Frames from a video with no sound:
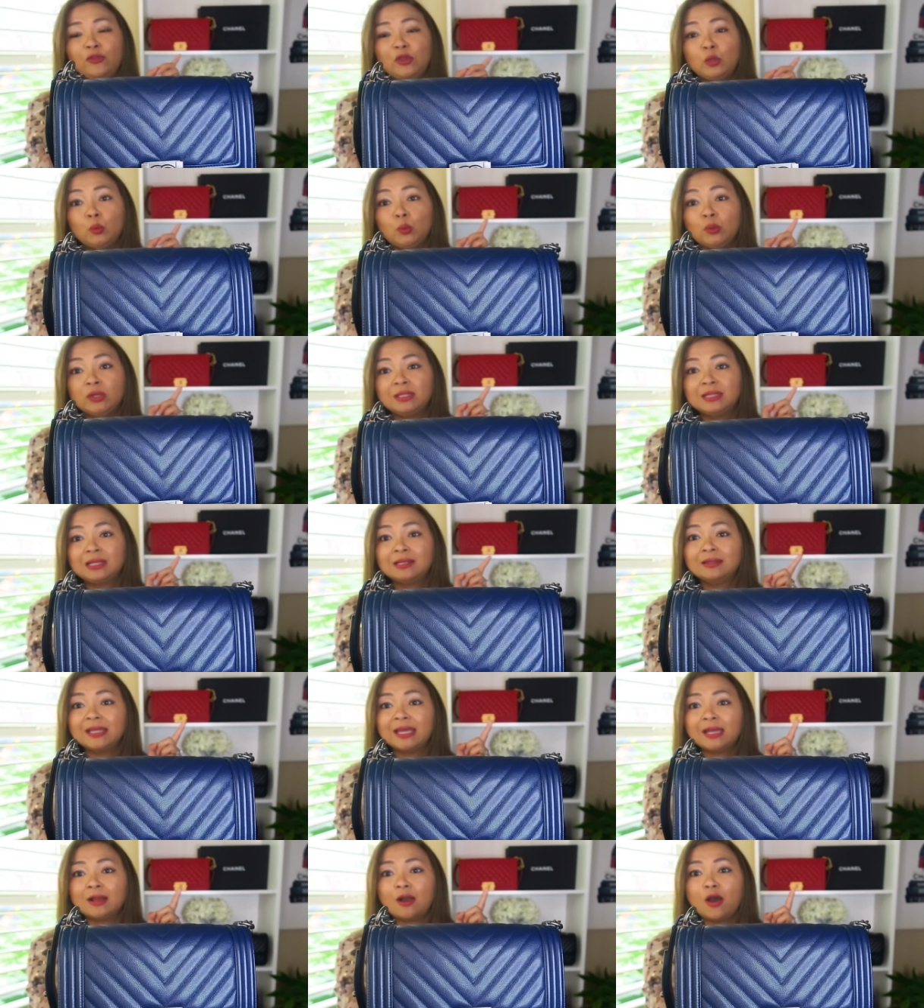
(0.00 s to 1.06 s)
you would
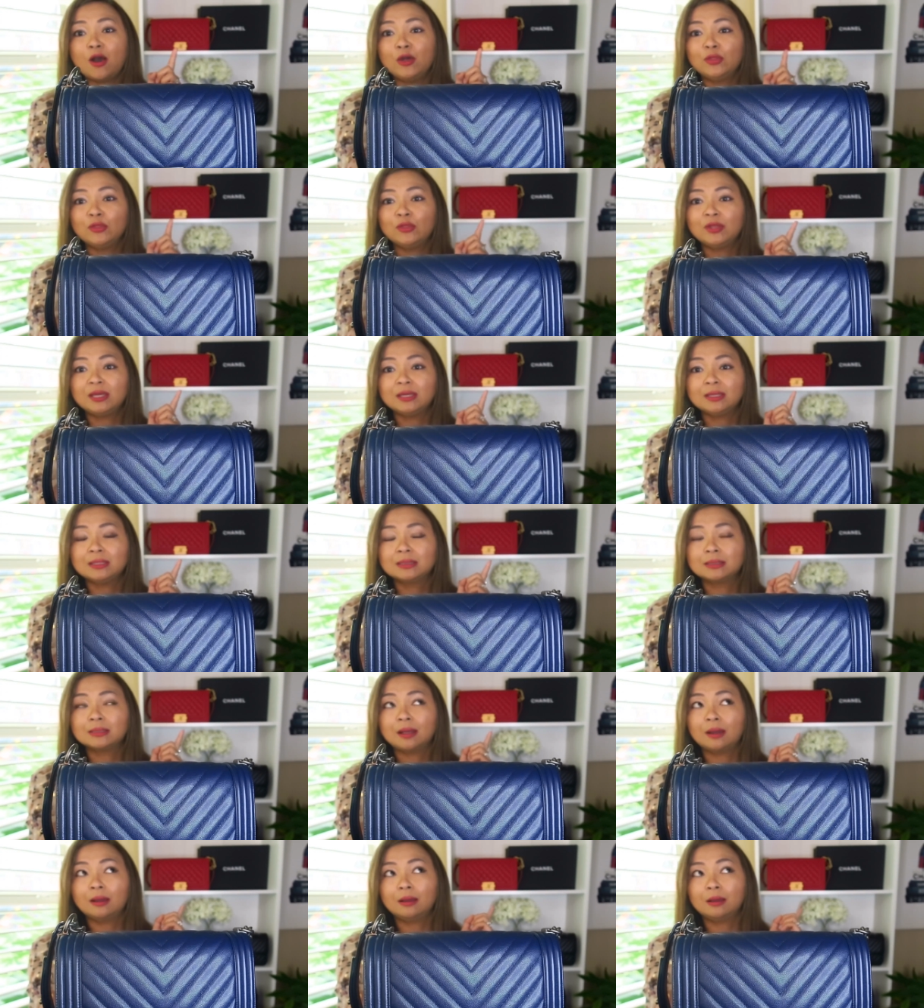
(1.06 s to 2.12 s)
click on this
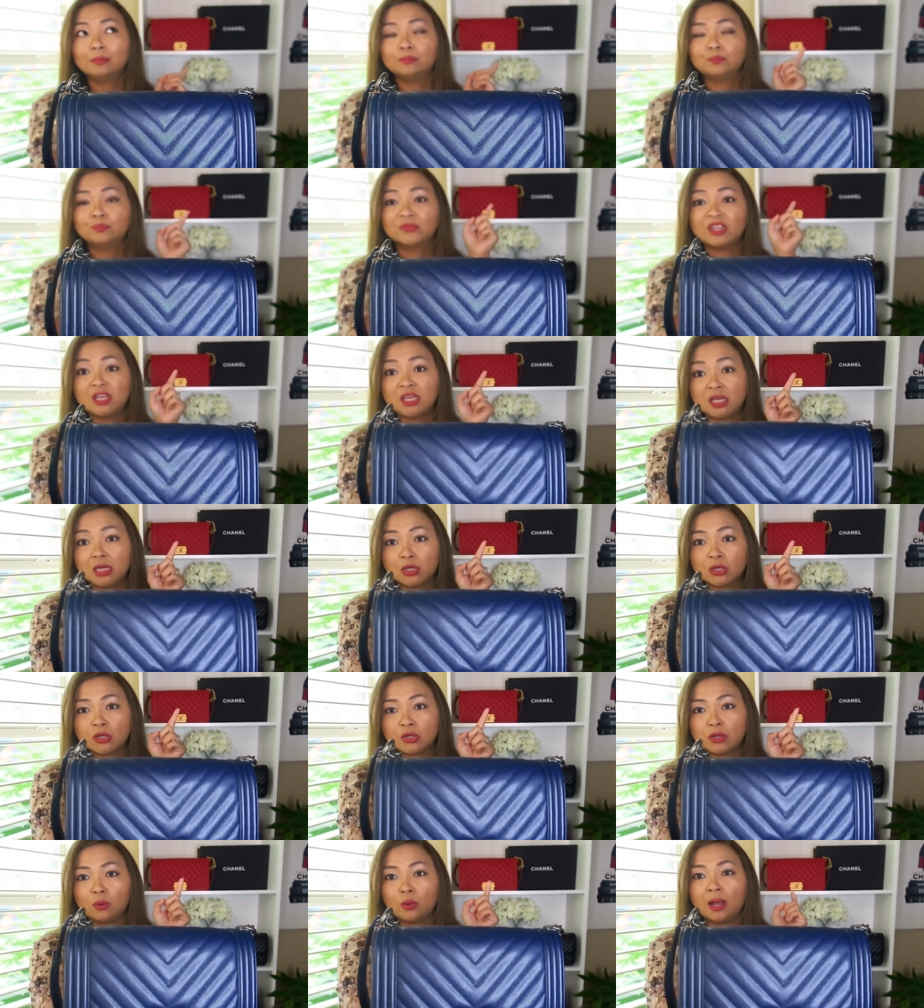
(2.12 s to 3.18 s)
um,
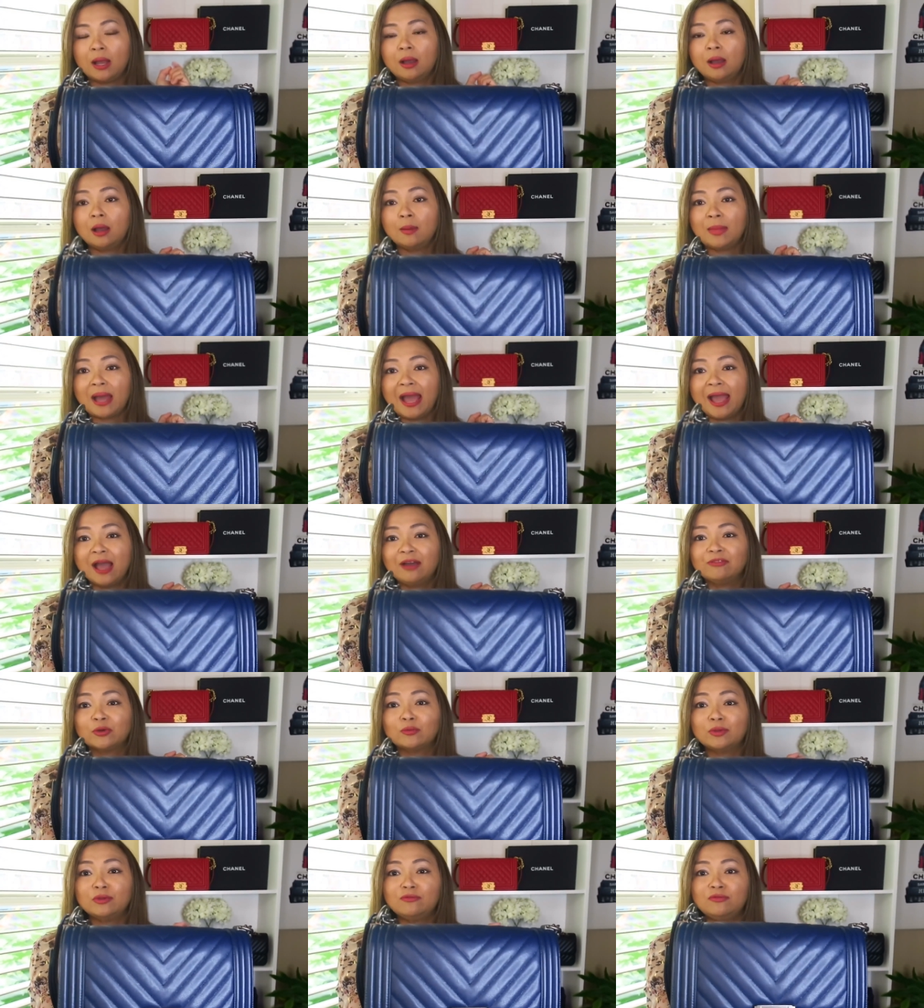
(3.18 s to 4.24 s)
here, um, I have a
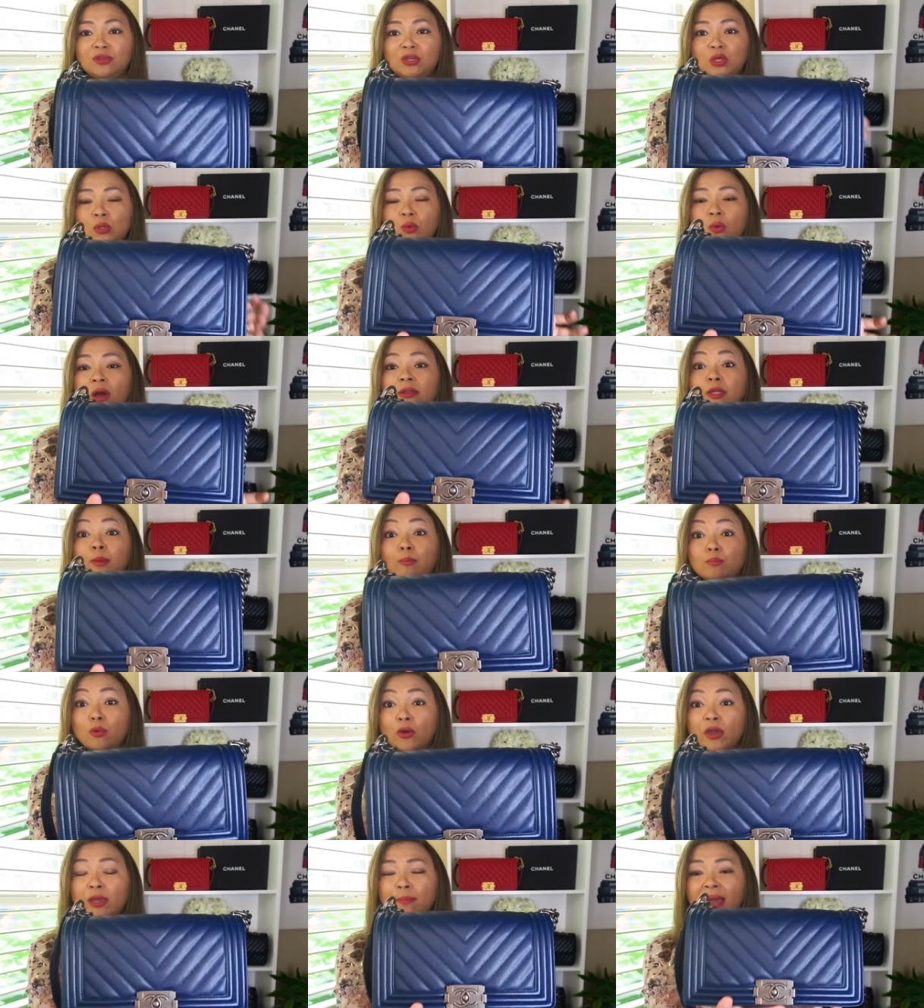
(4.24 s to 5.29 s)
review on the
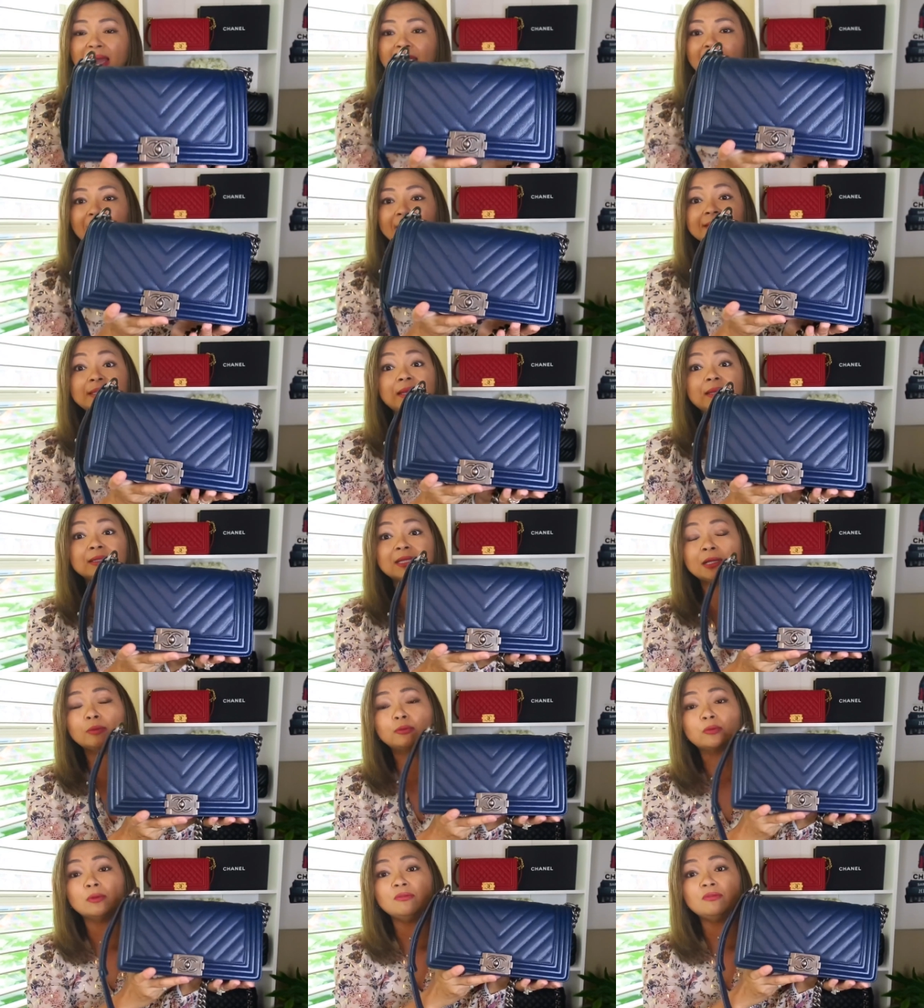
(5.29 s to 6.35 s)
boy bag, a
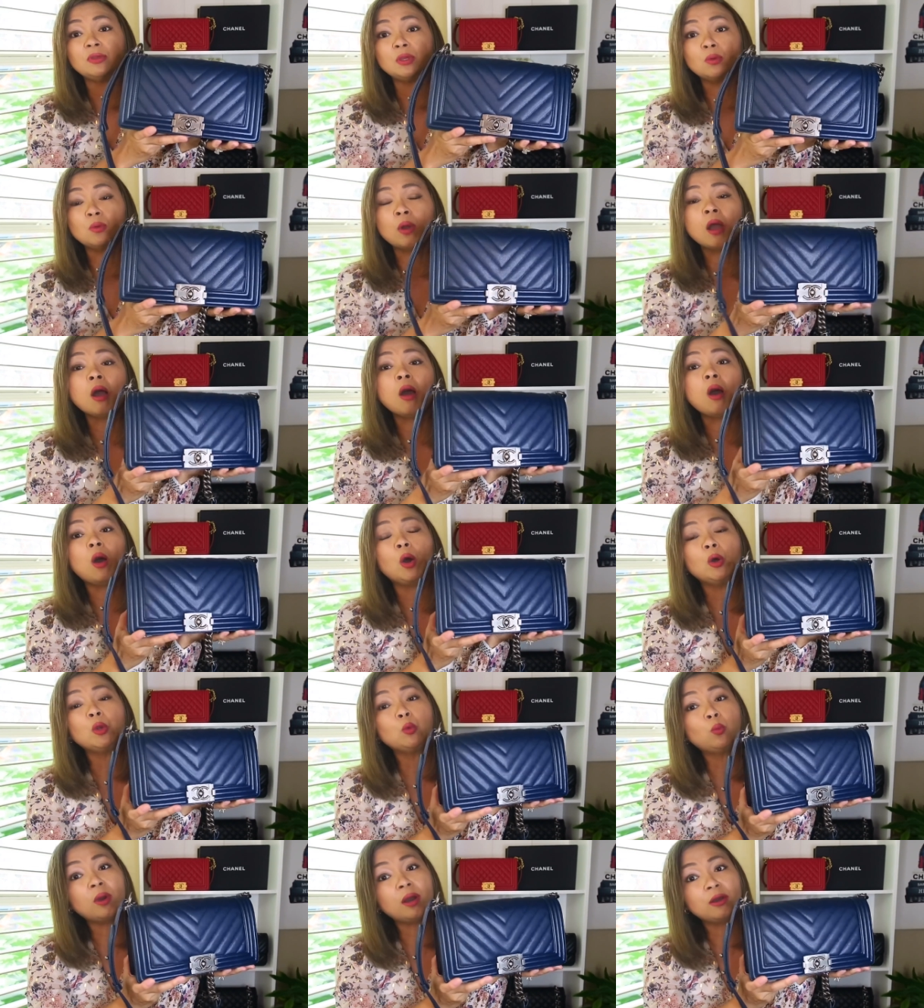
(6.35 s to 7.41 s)
detailed review
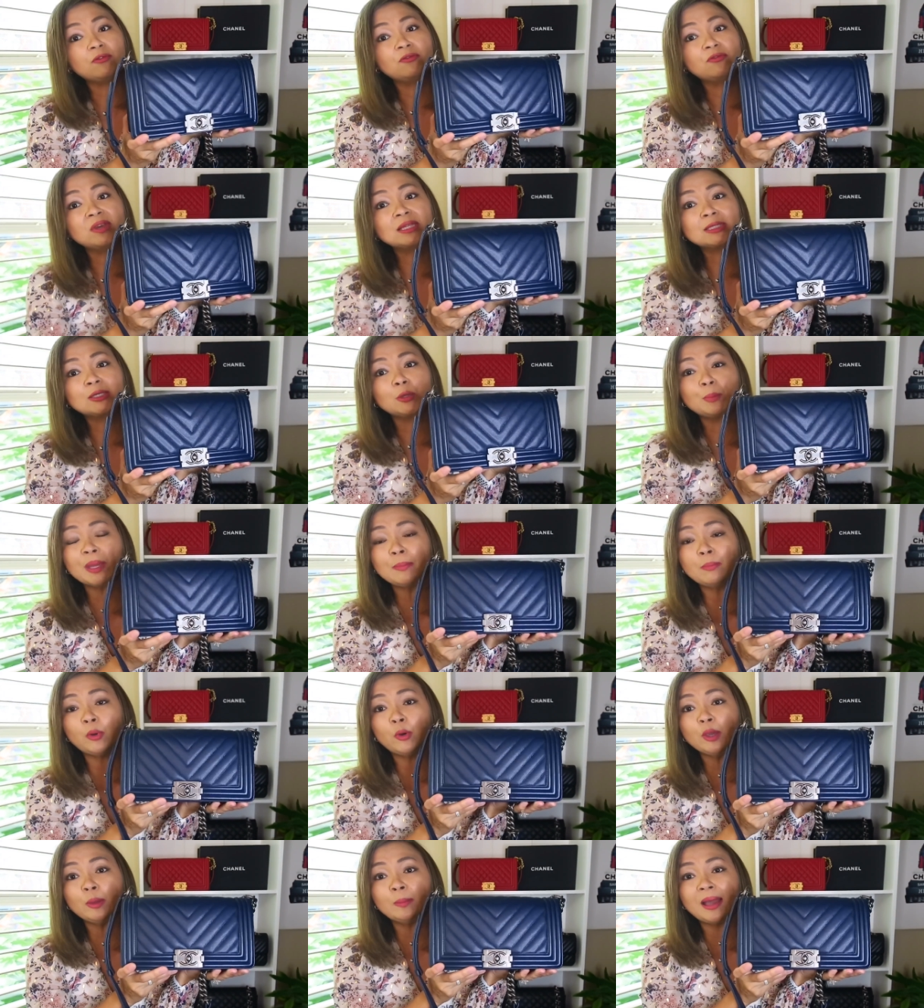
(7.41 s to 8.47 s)
on what fits on my
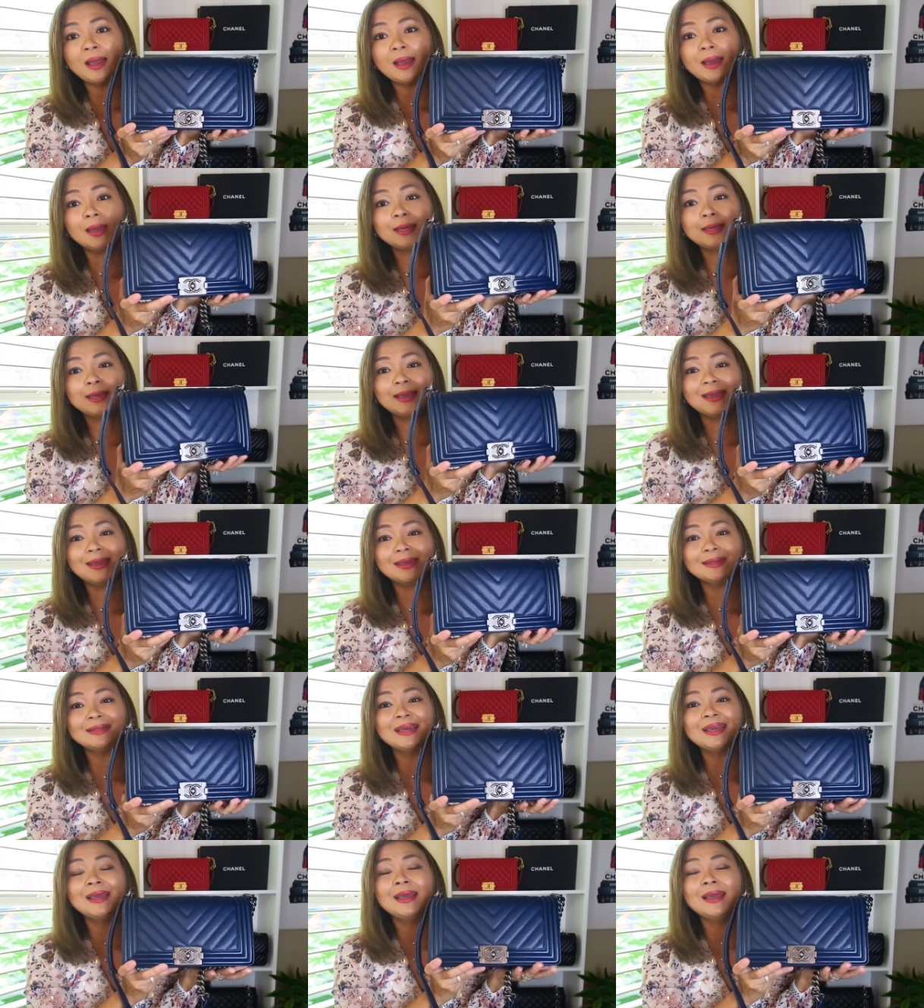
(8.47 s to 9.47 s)
boy bag and